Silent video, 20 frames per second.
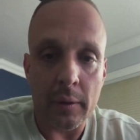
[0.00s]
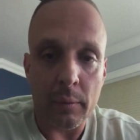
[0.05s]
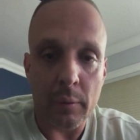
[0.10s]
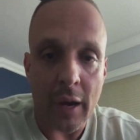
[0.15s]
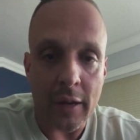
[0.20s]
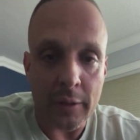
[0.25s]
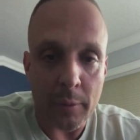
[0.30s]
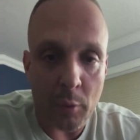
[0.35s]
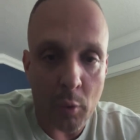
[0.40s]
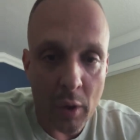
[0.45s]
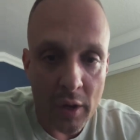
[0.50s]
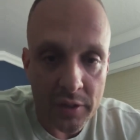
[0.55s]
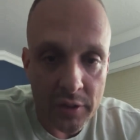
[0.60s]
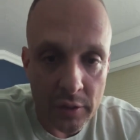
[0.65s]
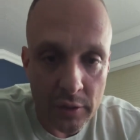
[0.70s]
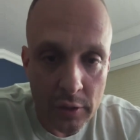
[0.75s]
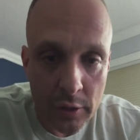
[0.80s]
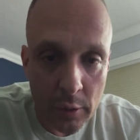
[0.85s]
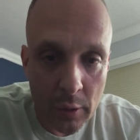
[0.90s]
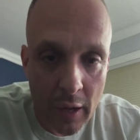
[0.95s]
Random
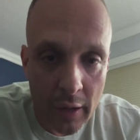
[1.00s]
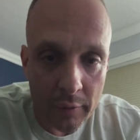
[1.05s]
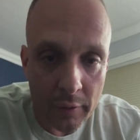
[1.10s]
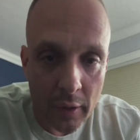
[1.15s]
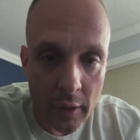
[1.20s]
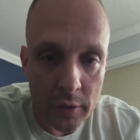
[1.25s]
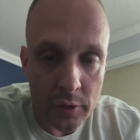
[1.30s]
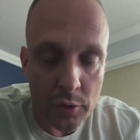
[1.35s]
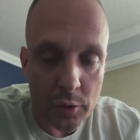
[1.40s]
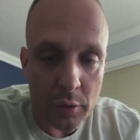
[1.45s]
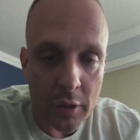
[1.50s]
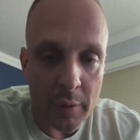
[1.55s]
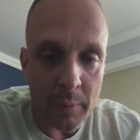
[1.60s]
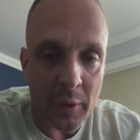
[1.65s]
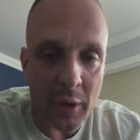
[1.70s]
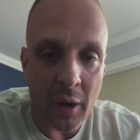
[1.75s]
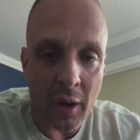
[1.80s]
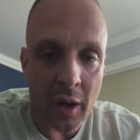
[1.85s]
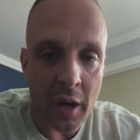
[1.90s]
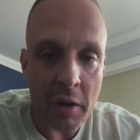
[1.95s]
question. Do you have a
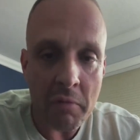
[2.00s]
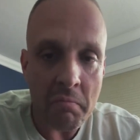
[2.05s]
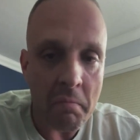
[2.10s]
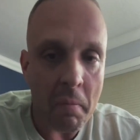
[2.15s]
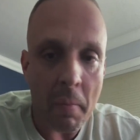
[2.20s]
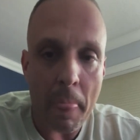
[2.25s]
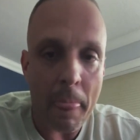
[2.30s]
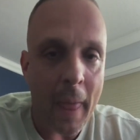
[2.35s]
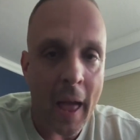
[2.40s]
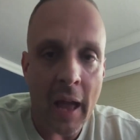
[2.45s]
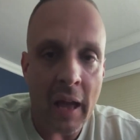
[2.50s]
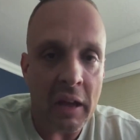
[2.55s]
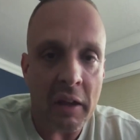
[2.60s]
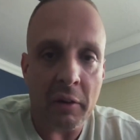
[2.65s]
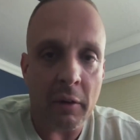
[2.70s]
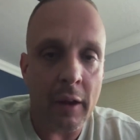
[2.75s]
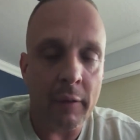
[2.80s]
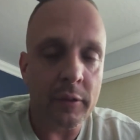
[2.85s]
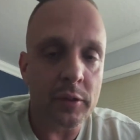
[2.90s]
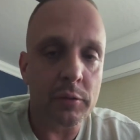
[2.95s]
dream car? Nah,
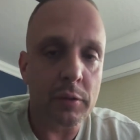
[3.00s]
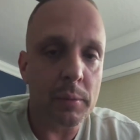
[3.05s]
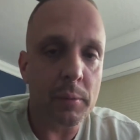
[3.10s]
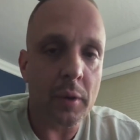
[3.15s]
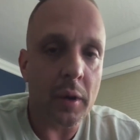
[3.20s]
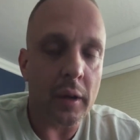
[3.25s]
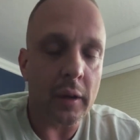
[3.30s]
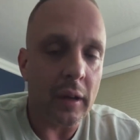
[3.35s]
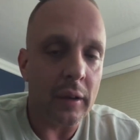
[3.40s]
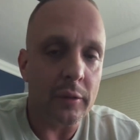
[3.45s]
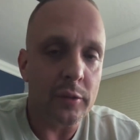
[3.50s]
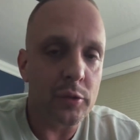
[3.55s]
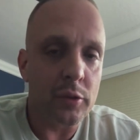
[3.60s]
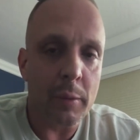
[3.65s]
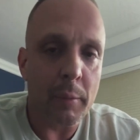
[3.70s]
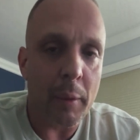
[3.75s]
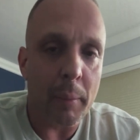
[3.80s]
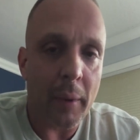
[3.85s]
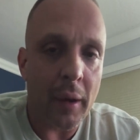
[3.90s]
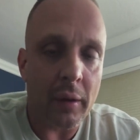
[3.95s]
I don't have a dream car. I don't
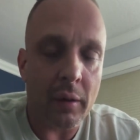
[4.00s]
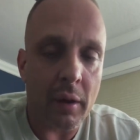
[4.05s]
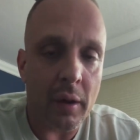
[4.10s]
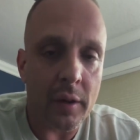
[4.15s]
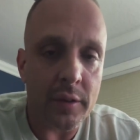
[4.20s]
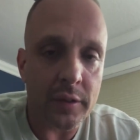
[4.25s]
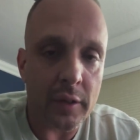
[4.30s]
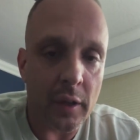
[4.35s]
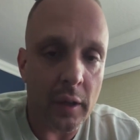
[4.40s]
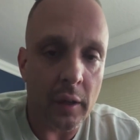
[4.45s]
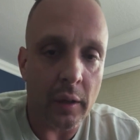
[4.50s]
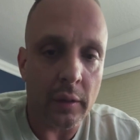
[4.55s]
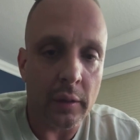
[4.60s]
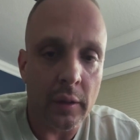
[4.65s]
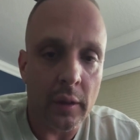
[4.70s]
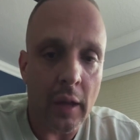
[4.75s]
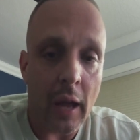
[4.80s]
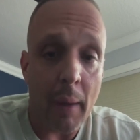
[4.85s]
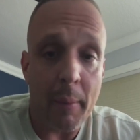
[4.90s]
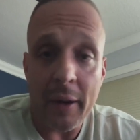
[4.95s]
dream about cars at all.
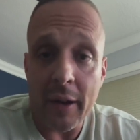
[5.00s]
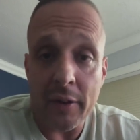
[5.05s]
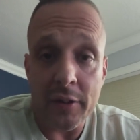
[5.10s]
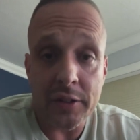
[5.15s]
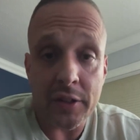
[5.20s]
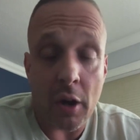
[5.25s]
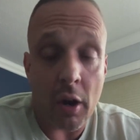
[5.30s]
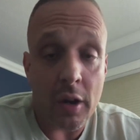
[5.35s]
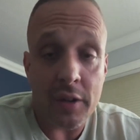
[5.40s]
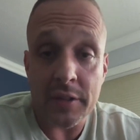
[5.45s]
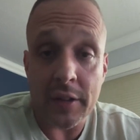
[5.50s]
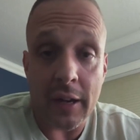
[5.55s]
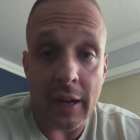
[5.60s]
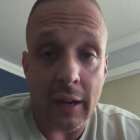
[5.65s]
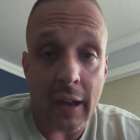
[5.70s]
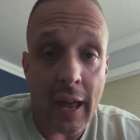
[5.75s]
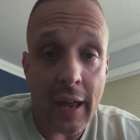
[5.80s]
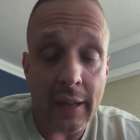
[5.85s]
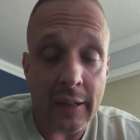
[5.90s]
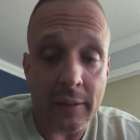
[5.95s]
I mean, there's cars that
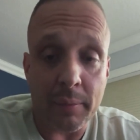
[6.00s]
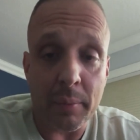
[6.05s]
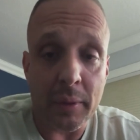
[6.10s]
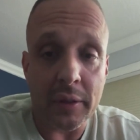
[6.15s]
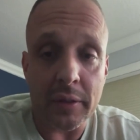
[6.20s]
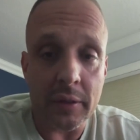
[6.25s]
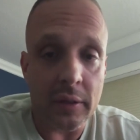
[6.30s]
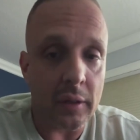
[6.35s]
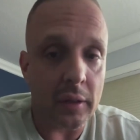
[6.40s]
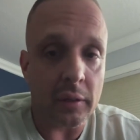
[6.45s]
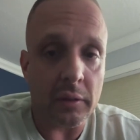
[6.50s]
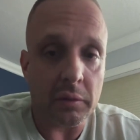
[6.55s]
I like, but,